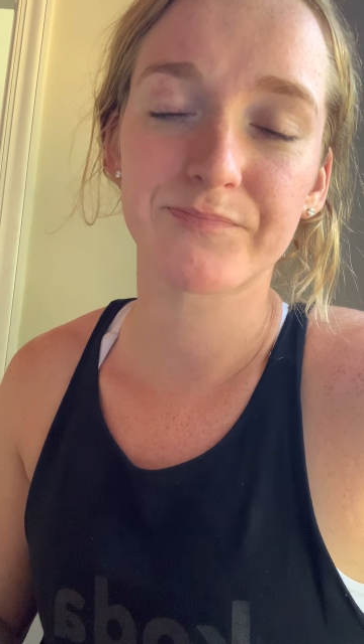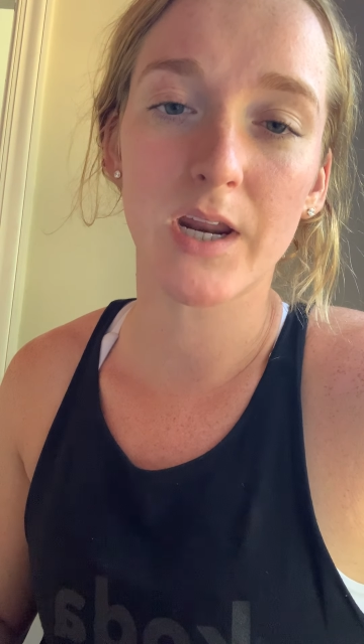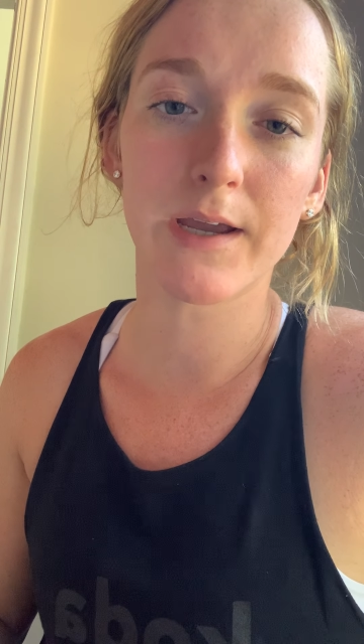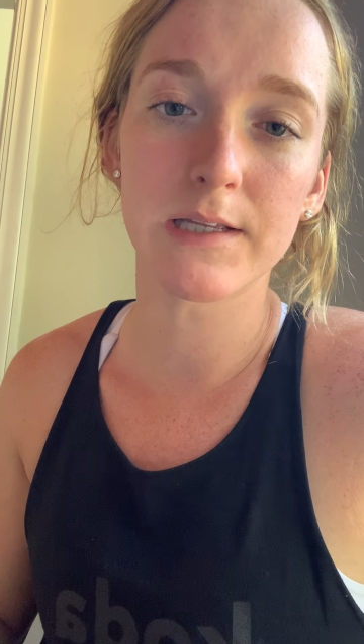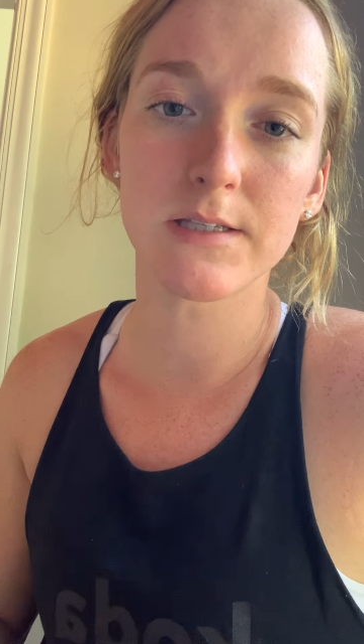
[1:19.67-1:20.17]

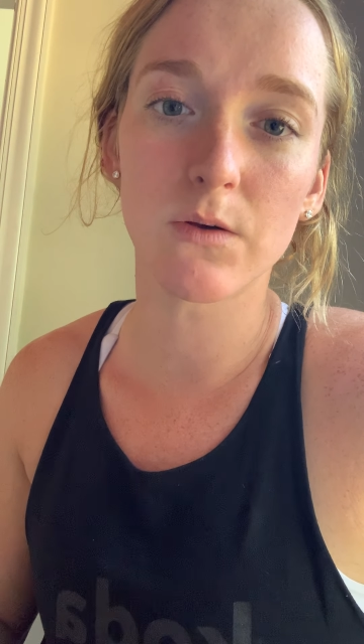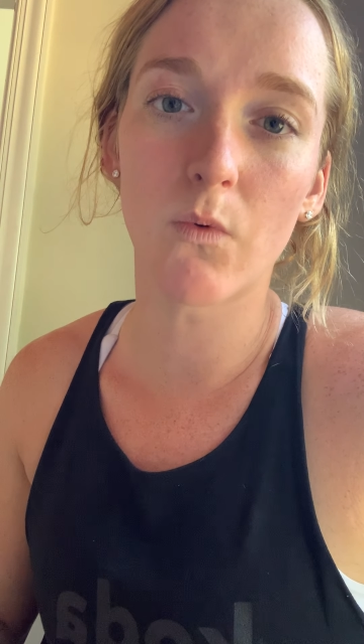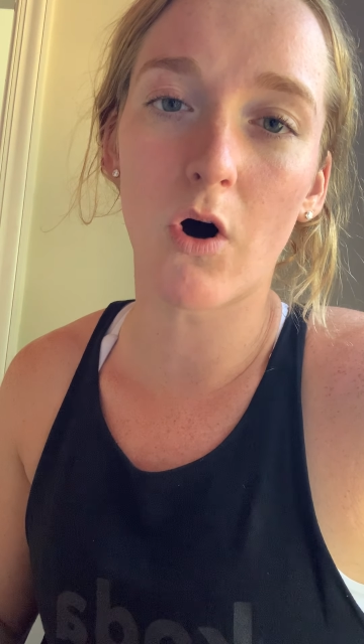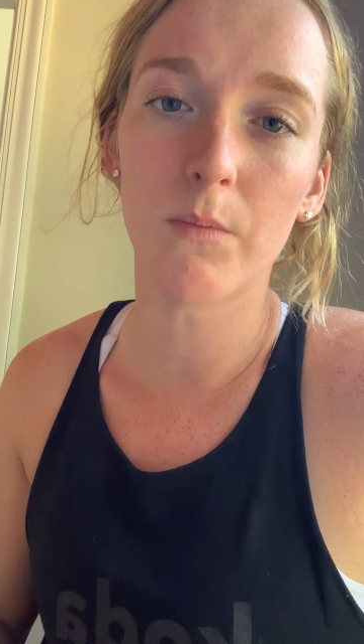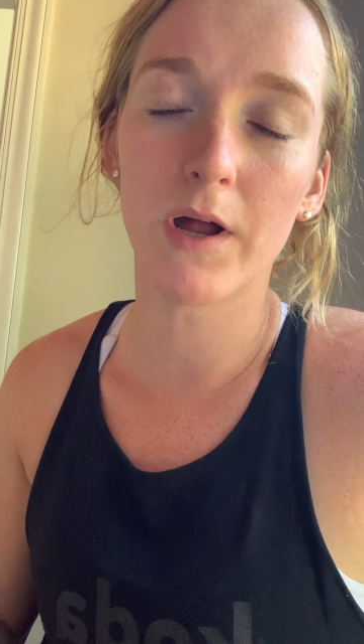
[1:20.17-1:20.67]
against the
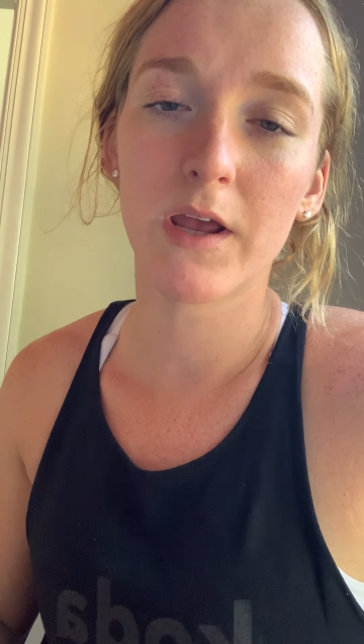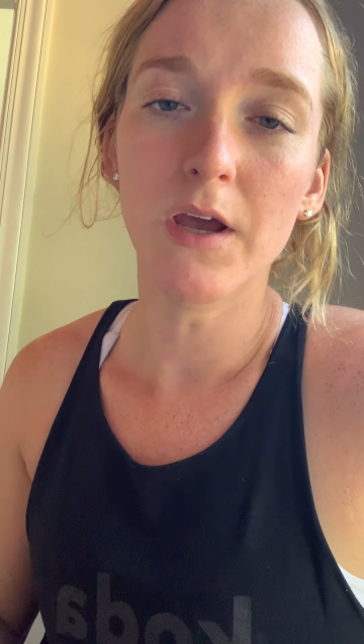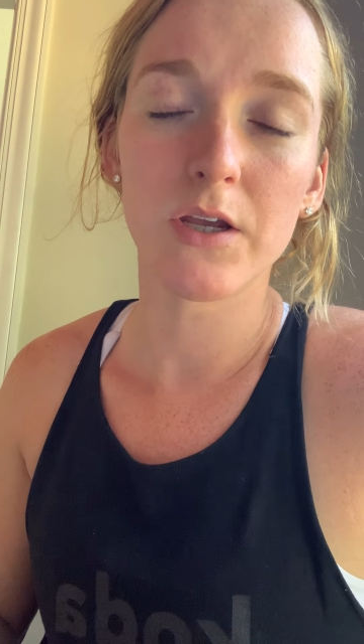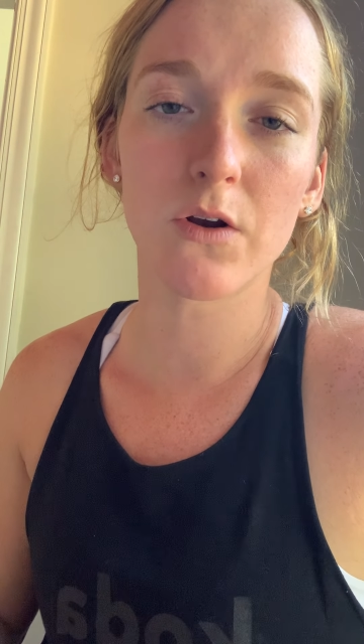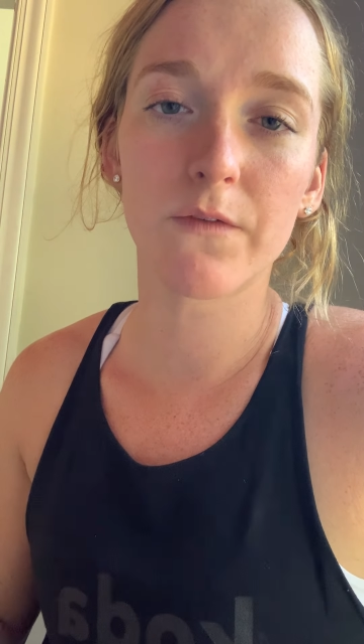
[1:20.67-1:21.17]
wall. But
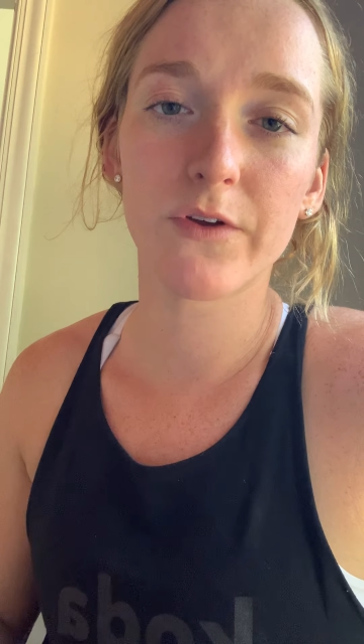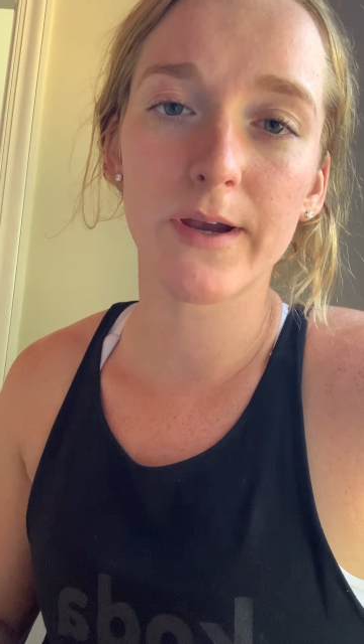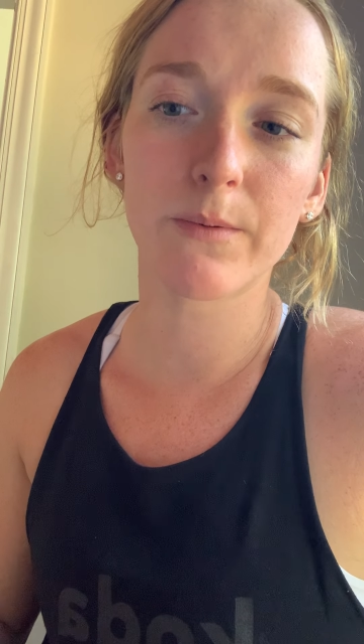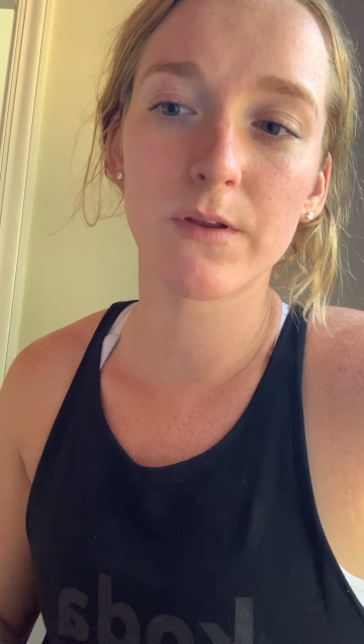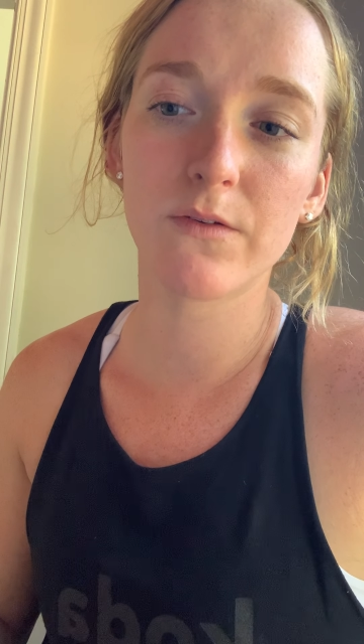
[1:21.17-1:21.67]
if they're
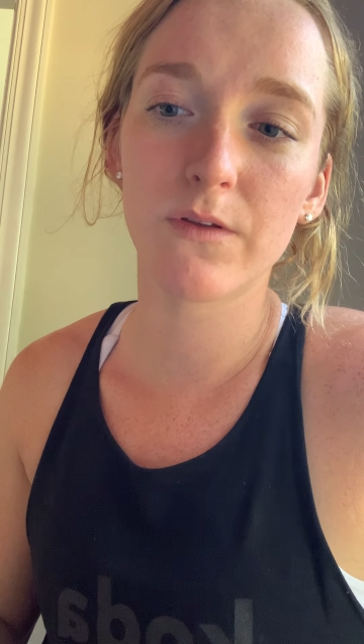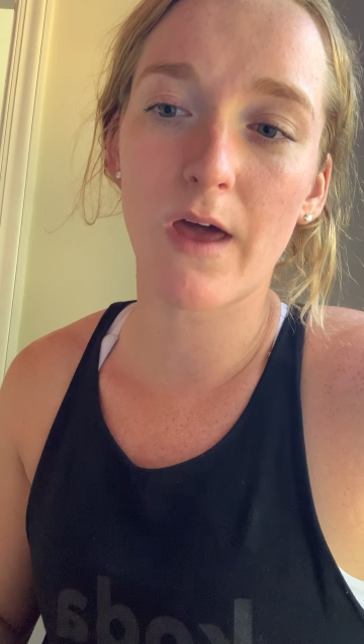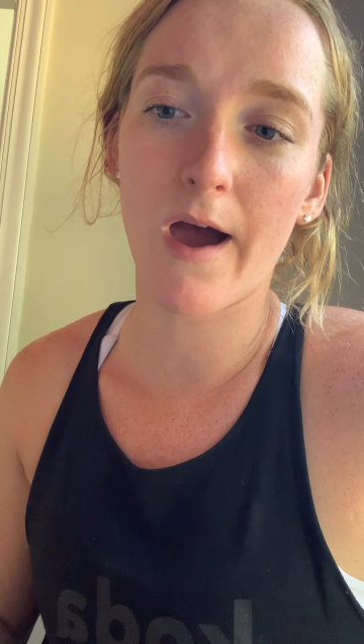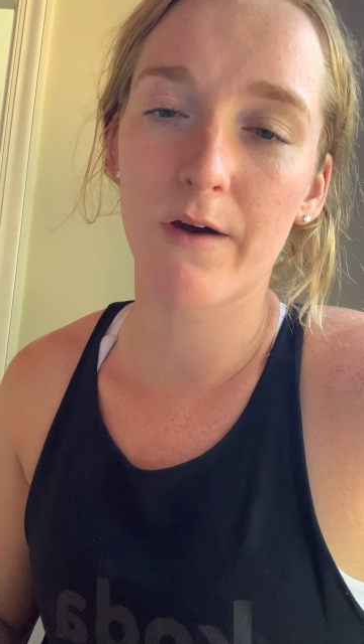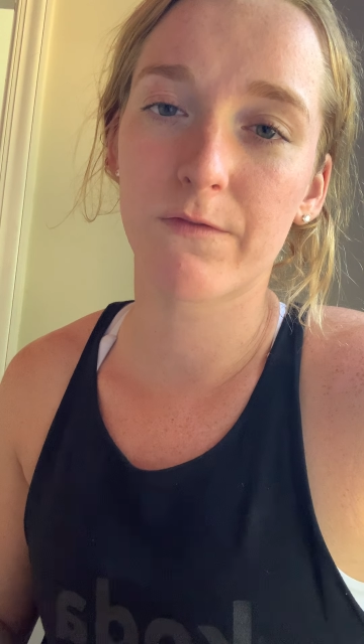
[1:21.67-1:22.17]
able to do
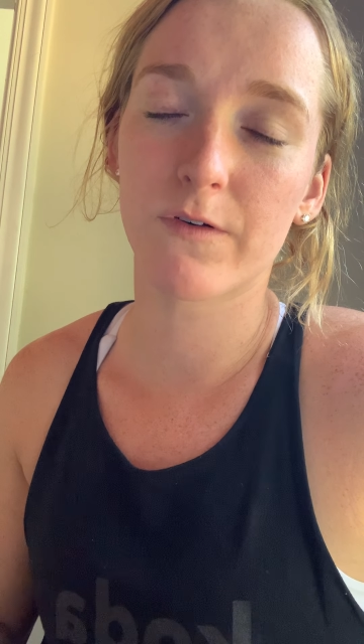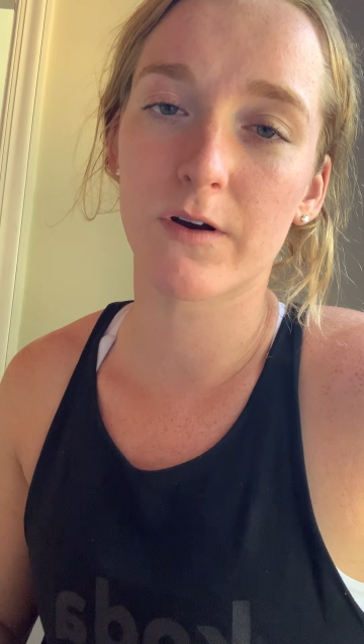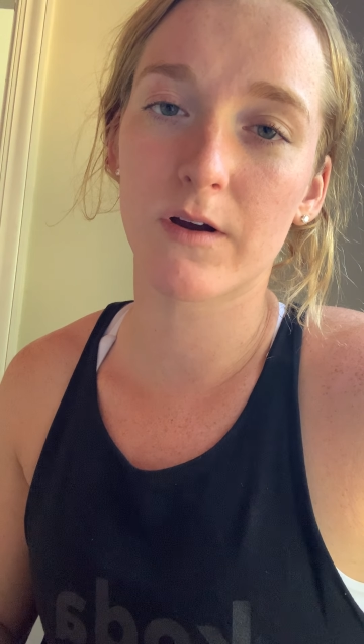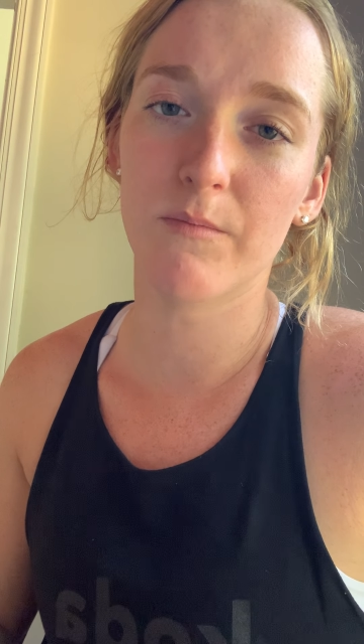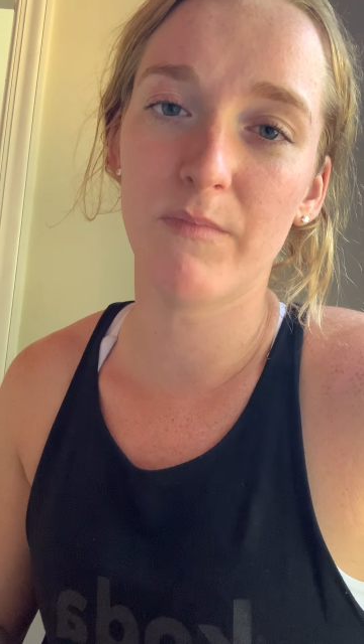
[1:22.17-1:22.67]
that
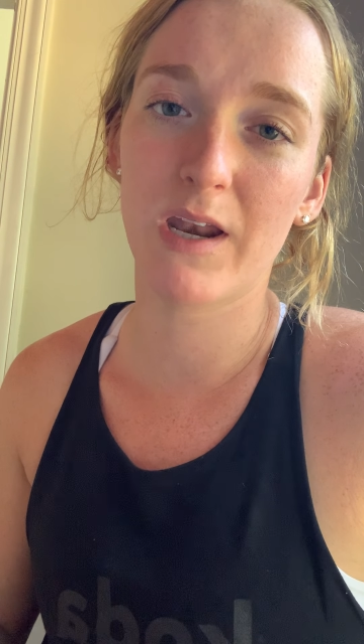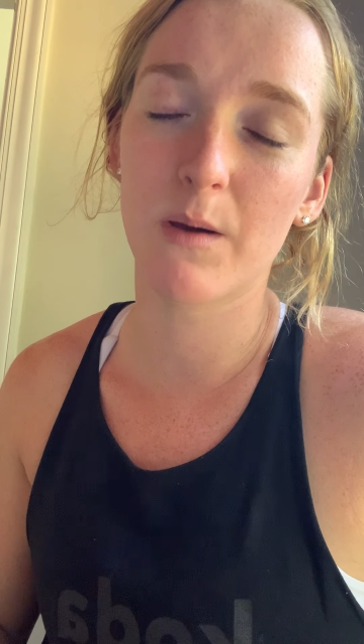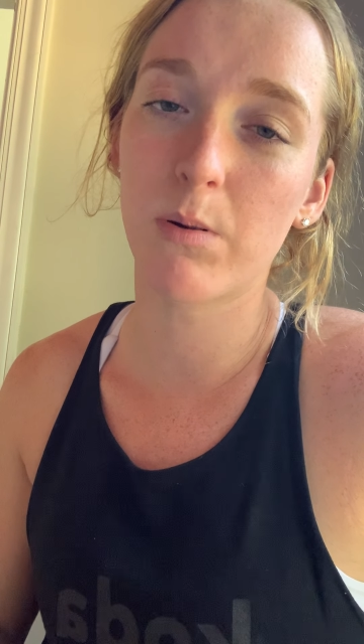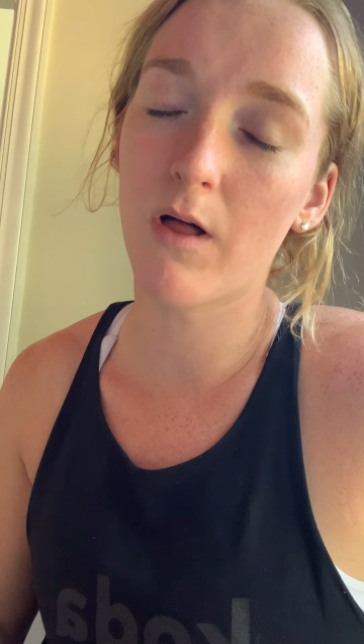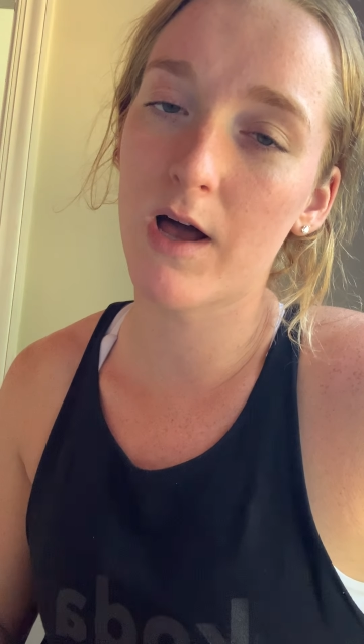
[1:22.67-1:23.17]
for a
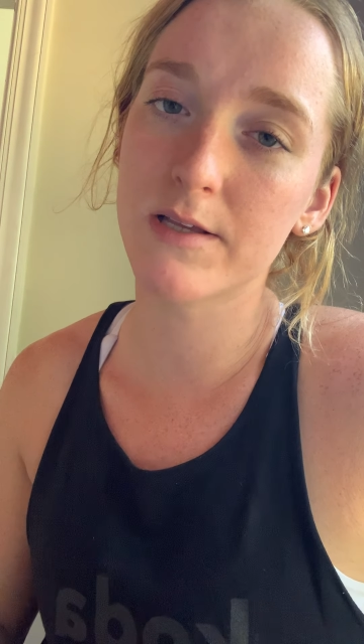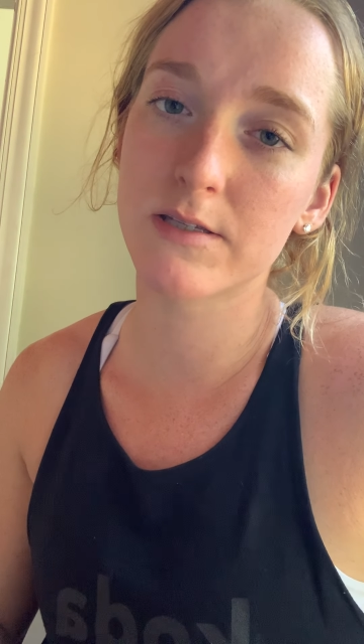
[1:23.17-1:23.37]
minute plus,